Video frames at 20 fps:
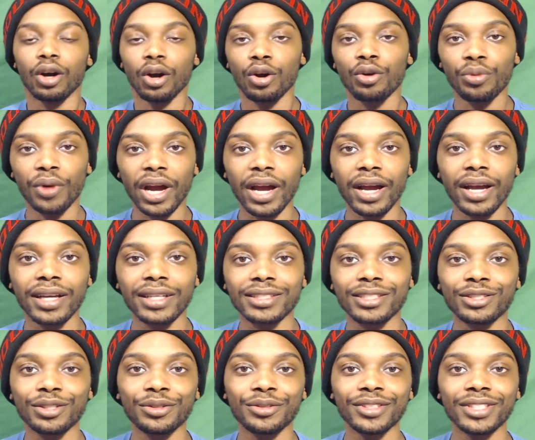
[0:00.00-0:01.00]
Alright,
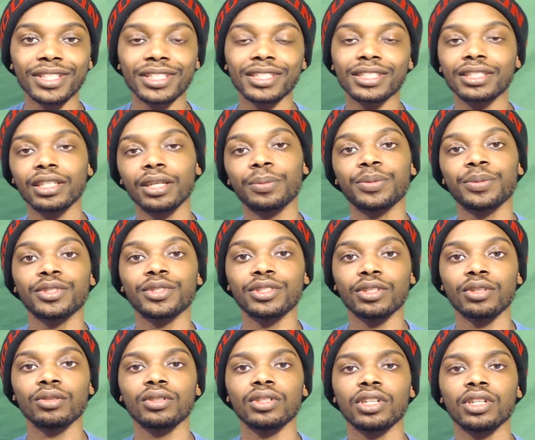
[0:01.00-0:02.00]
so this
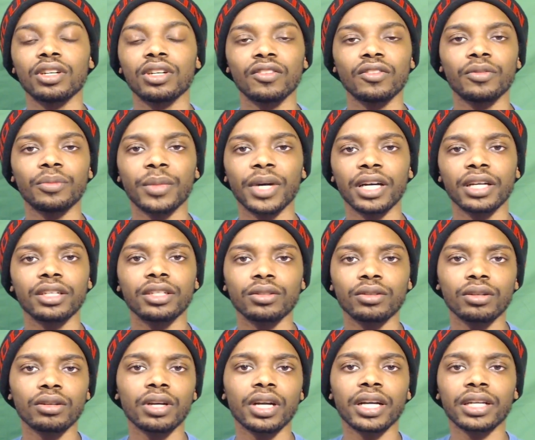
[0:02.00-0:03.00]
episode of My
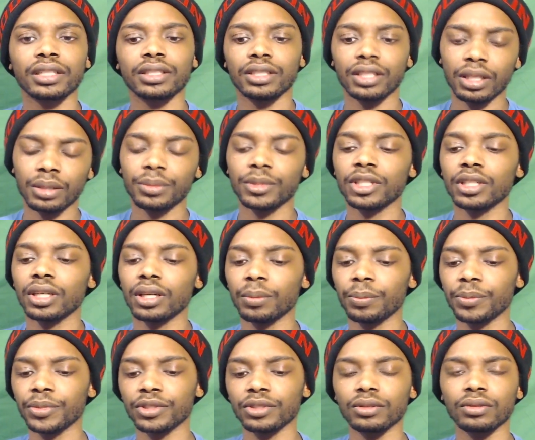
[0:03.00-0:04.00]
Hero Academia,
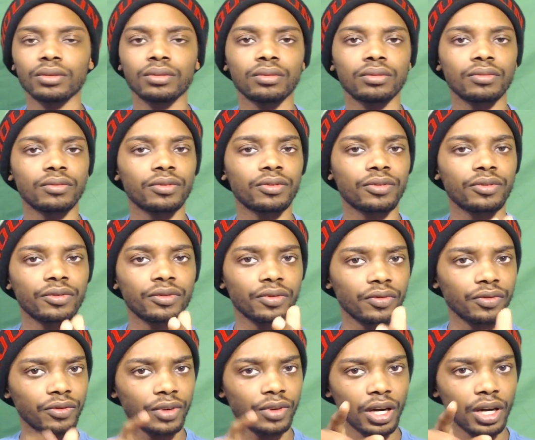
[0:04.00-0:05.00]
episode
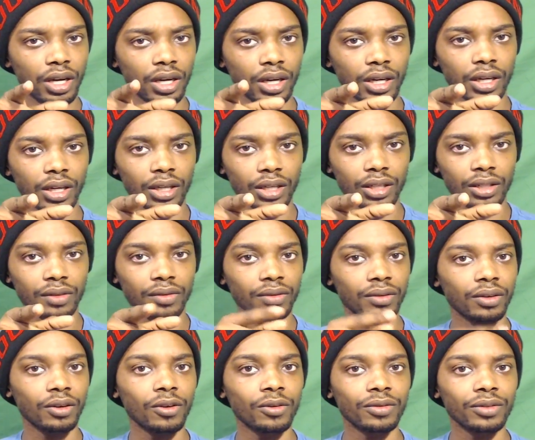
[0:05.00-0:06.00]
5,
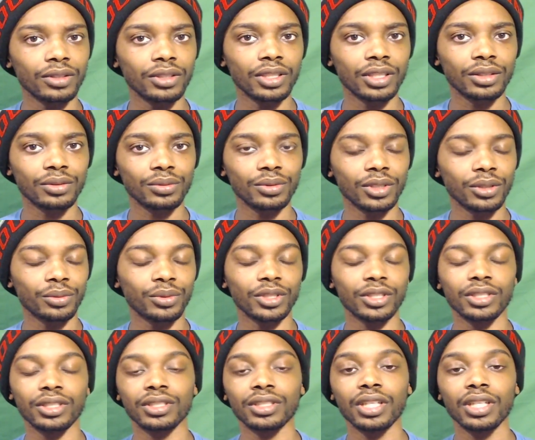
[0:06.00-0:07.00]
hopefully that's what it
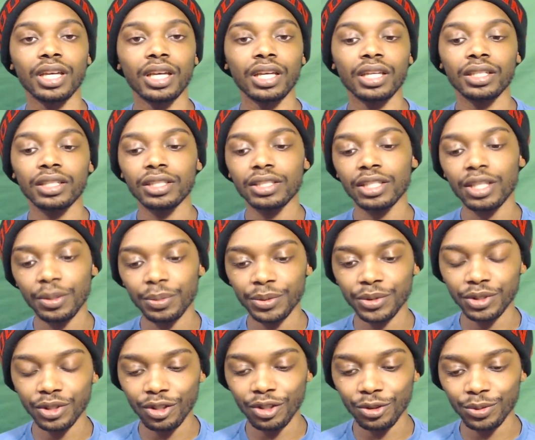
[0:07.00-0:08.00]
was. This
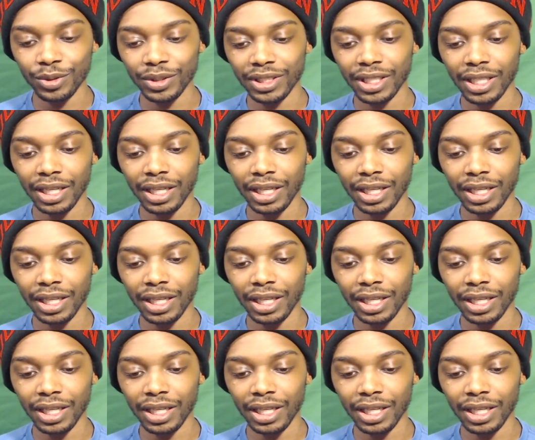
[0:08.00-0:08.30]
episode was